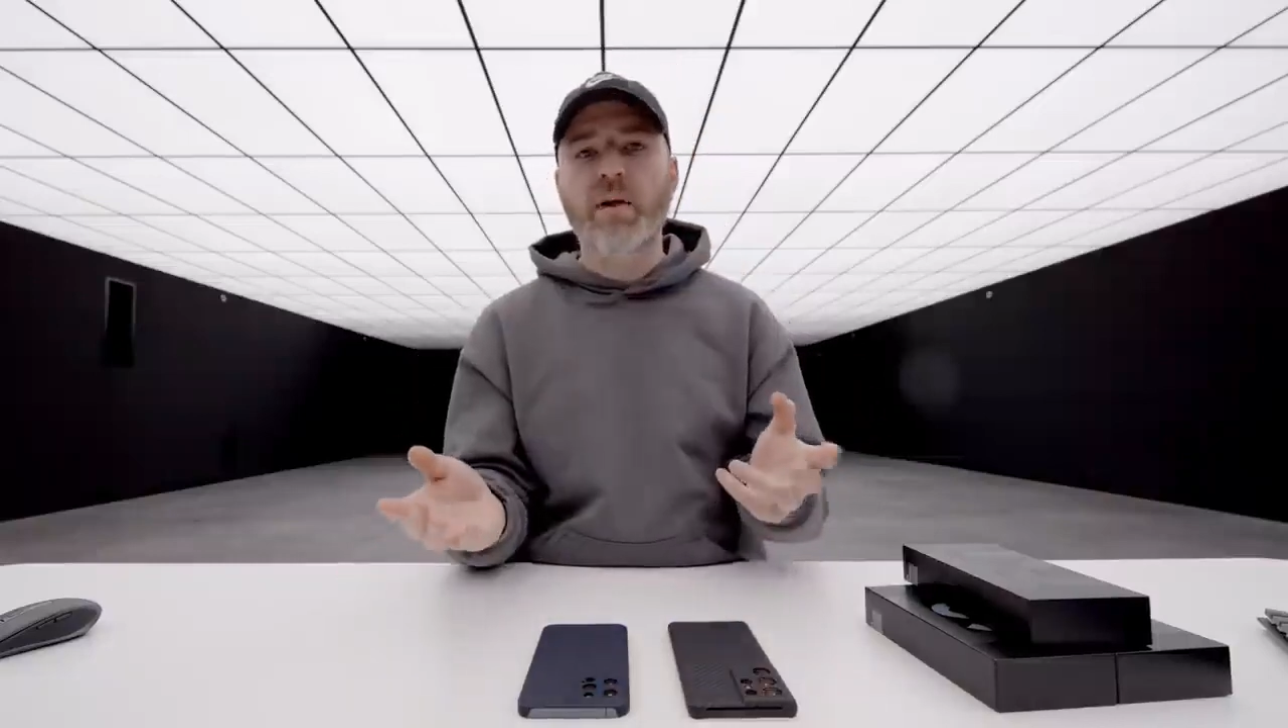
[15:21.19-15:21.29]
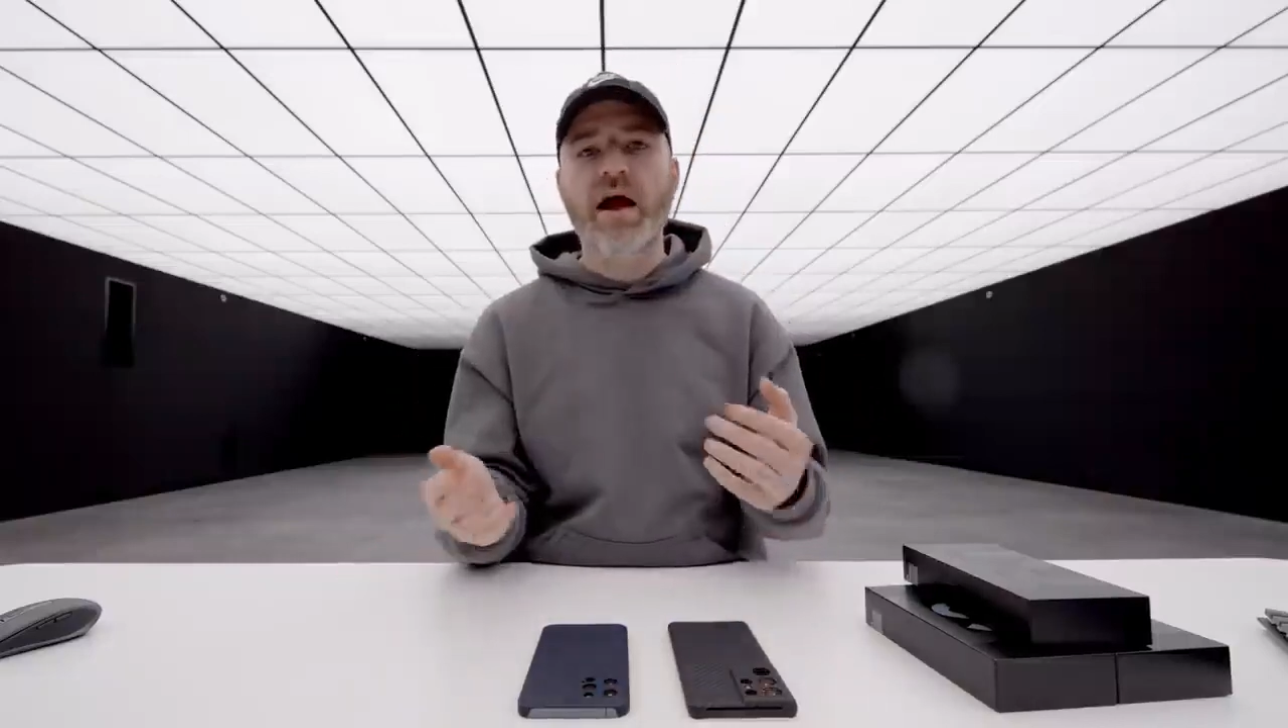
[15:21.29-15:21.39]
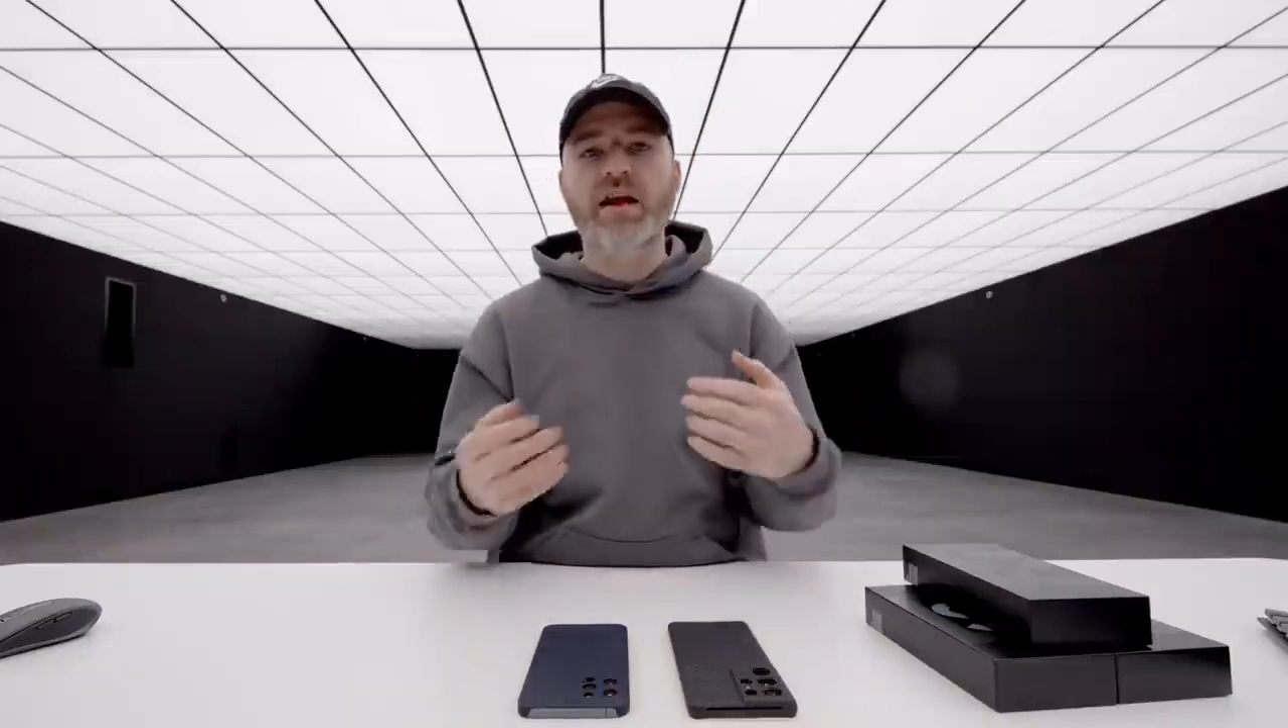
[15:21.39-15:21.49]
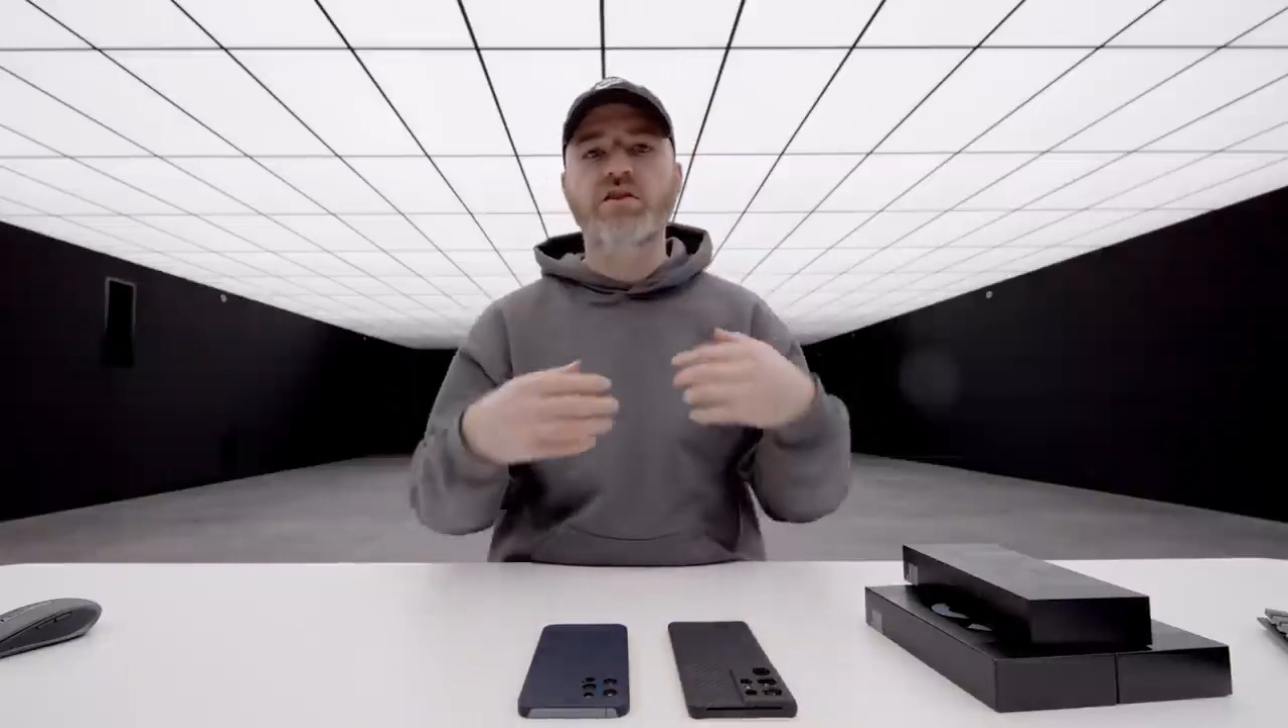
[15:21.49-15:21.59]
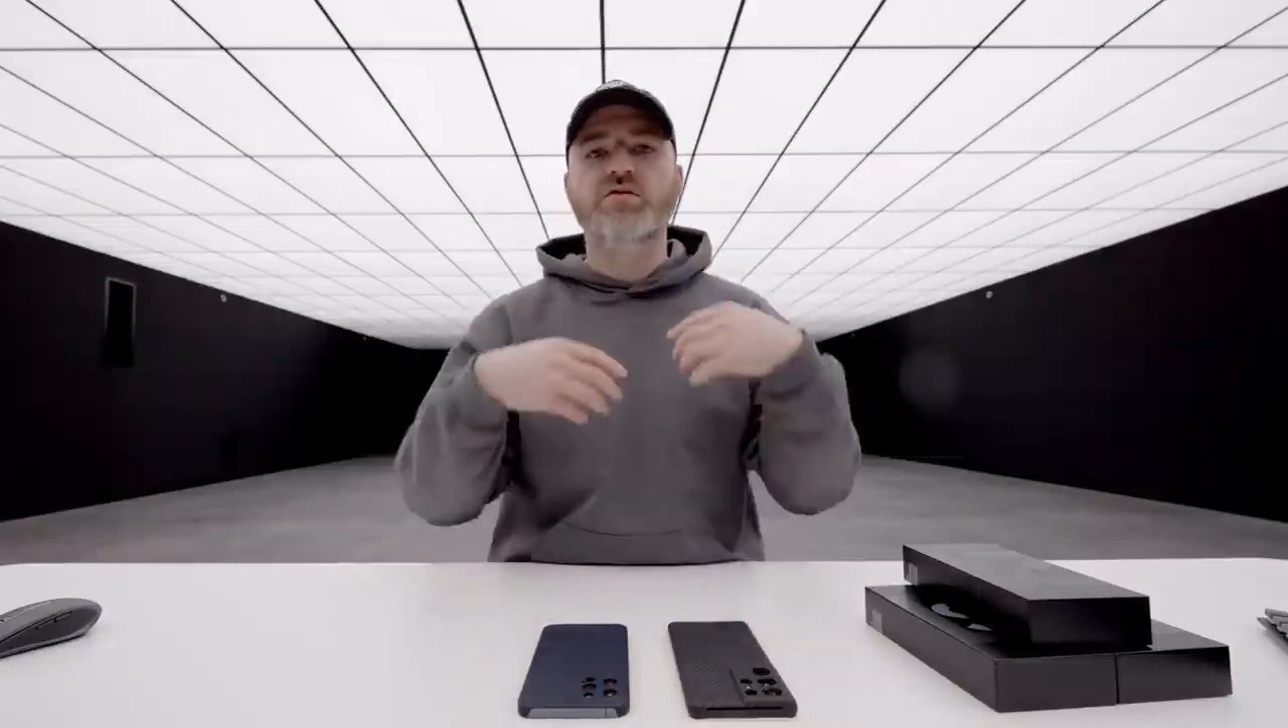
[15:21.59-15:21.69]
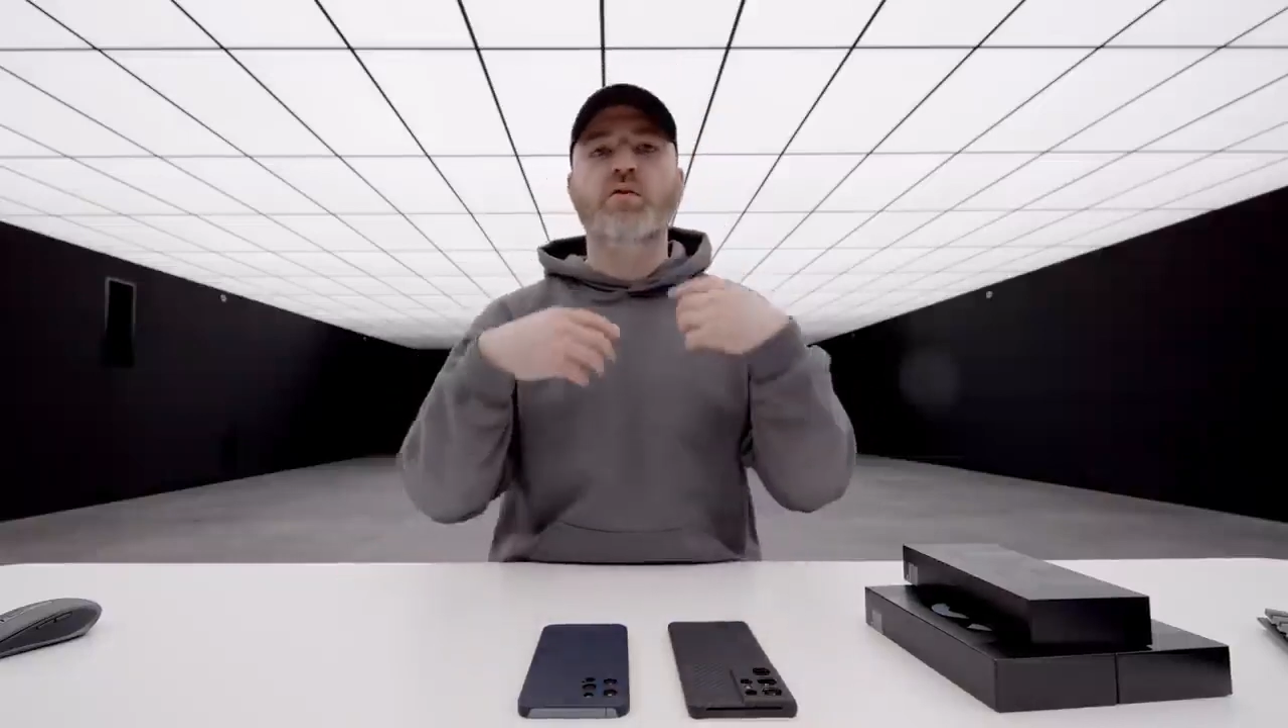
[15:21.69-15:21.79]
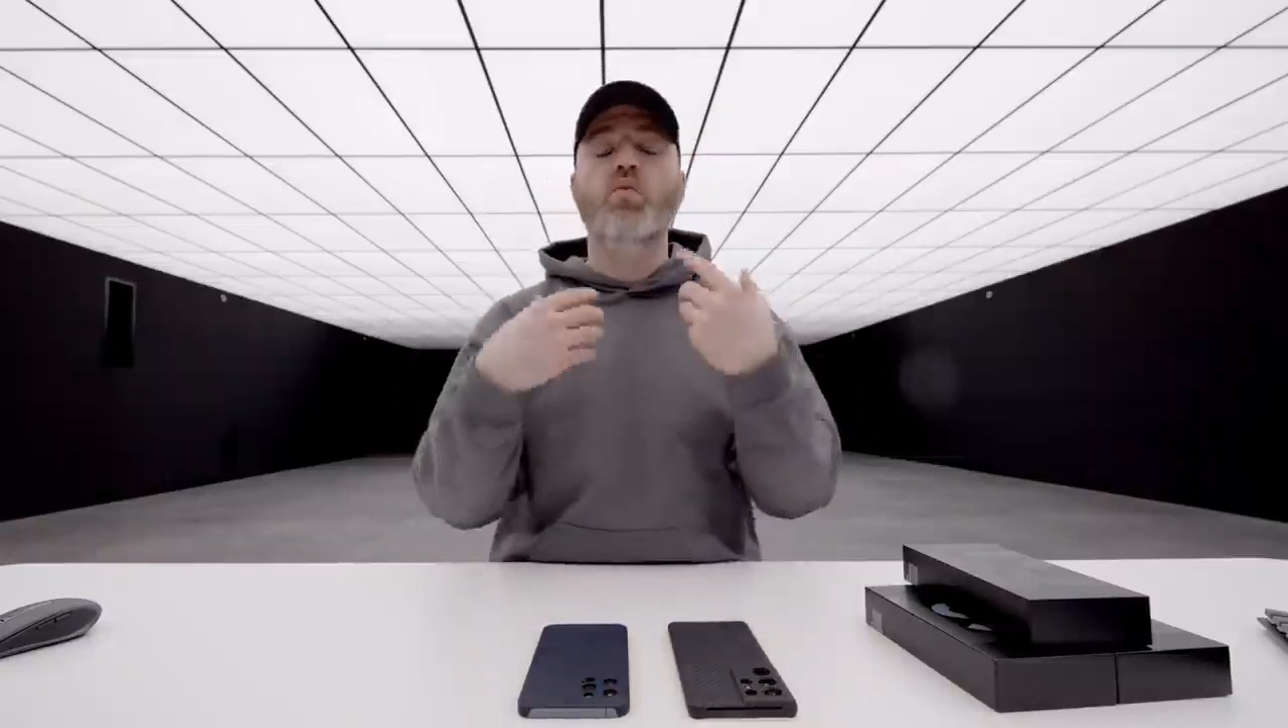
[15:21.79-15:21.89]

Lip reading: package for